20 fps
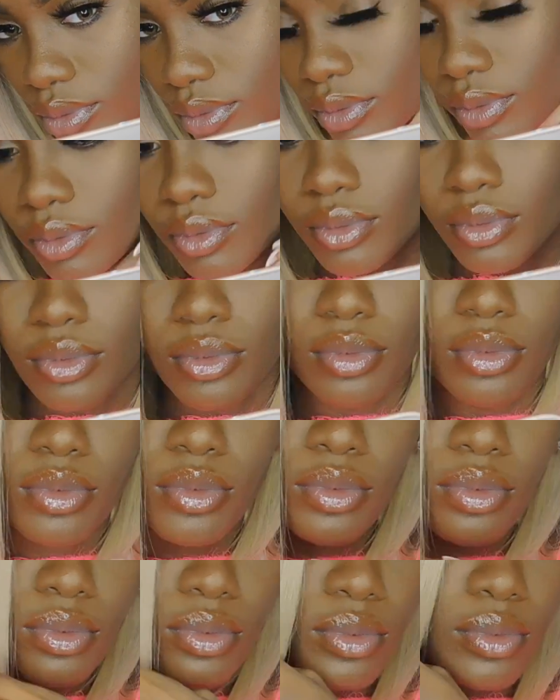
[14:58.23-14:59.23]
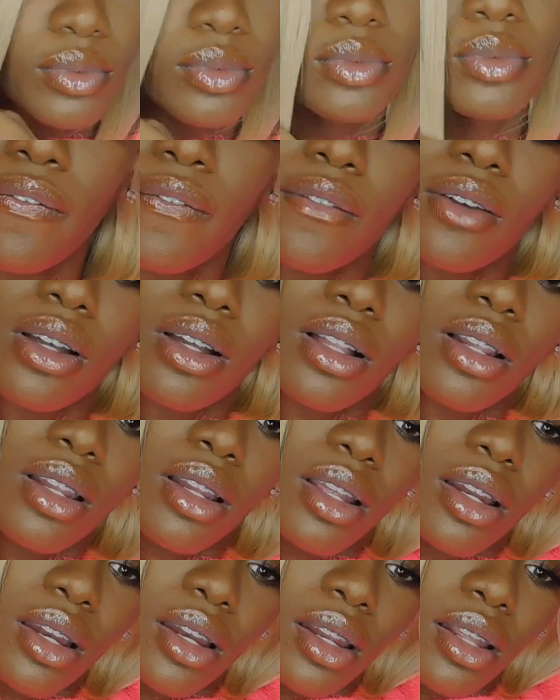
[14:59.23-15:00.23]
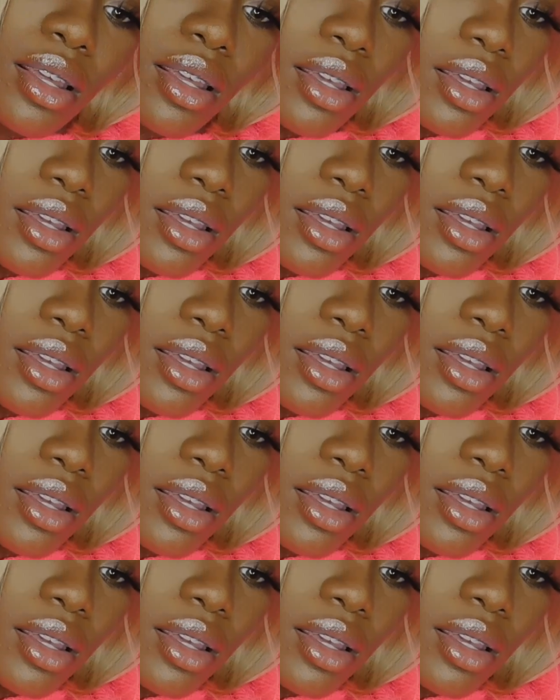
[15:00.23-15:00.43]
So if you are down to